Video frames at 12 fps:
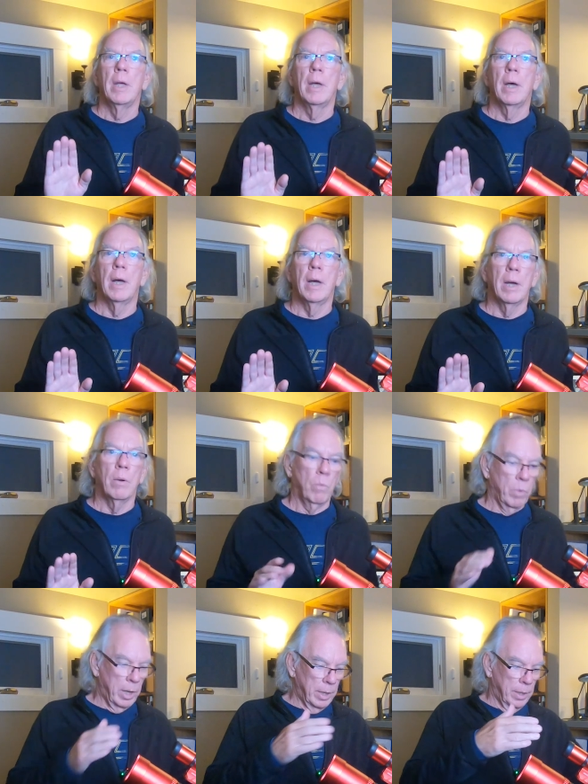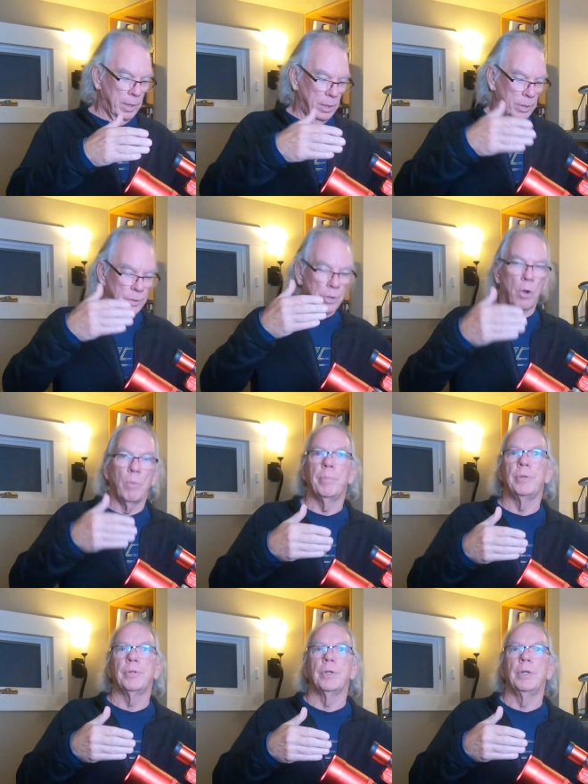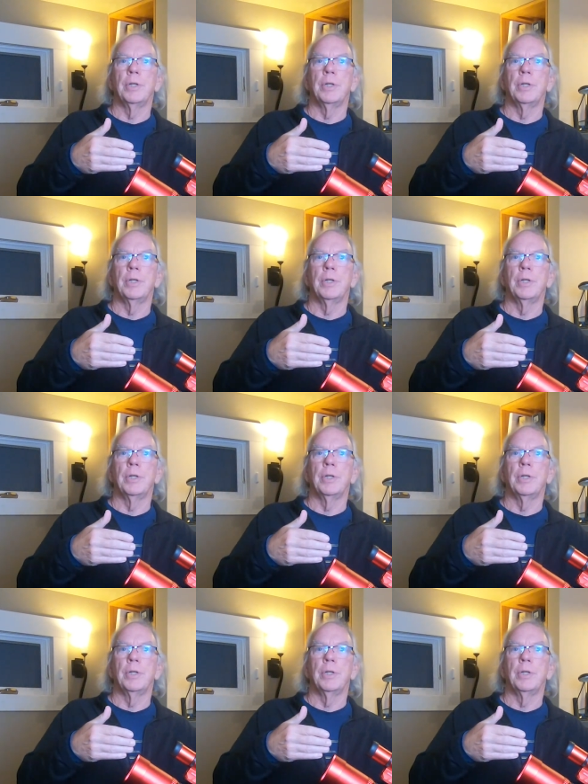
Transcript: when the scope is in